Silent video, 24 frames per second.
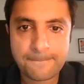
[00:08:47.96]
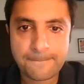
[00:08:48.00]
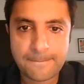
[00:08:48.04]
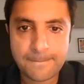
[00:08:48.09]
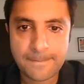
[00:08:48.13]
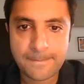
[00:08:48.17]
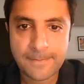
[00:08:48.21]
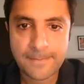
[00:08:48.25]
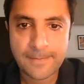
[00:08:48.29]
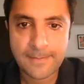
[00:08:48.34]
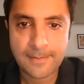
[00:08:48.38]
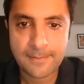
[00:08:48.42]

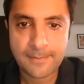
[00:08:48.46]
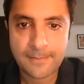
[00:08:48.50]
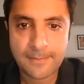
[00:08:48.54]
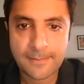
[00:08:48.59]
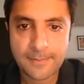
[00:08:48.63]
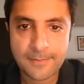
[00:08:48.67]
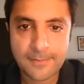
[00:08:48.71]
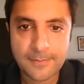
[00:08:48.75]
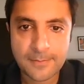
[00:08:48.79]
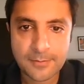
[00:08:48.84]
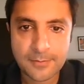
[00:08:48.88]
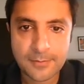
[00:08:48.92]

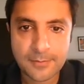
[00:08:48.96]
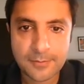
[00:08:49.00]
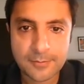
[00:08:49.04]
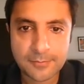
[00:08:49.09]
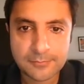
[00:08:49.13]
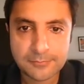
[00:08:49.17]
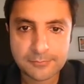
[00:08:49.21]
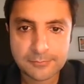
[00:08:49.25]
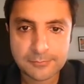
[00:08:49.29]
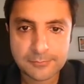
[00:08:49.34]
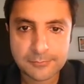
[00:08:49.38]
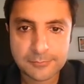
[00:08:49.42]

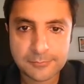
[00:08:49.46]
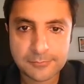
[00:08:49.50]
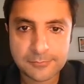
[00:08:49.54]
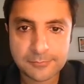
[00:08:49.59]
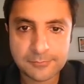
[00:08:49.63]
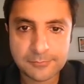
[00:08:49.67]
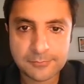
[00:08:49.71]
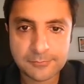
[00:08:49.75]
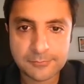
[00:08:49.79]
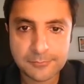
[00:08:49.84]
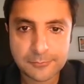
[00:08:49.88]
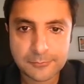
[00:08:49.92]

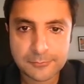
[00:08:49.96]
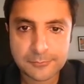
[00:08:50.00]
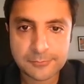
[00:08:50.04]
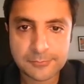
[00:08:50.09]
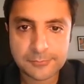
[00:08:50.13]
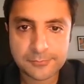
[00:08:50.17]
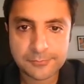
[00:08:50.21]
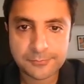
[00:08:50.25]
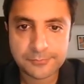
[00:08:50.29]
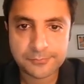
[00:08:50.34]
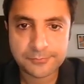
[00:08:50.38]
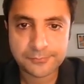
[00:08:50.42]

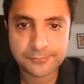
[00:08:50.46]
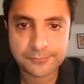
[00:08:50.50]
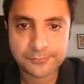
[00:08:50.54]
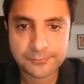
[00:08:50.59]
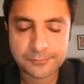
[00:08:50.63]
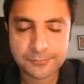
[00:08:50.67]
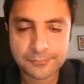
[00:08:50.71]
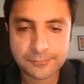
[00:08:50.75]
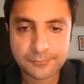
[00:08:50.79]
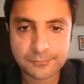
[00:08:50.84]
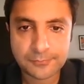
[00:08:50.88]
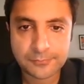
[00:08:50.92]

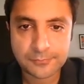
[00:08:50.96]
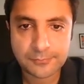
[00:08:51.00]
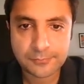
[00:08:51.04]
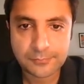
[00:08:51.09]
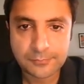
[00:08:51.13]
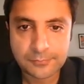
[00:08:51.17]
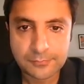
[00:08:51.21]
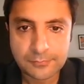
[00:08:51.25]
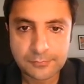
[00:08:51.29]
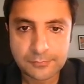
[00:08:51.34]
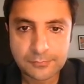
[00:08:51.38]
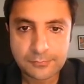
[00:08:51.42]

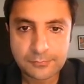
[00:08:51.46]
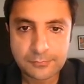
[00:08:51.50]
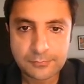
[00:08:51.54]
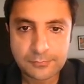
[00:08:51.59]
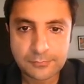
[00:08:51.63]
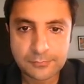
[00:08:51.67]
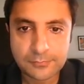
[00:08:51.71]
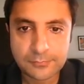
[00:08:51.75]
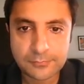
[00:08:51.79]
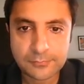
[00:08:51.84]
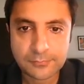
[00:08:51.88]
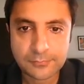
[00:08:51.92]

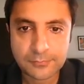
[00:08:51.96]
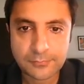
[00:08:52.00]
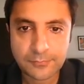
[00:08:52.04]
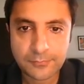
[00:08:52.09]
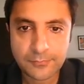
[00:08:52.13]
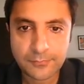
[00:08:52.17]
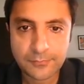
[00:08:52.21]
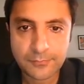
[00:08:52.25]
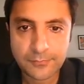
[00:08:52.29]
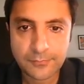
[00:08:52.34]
(silent)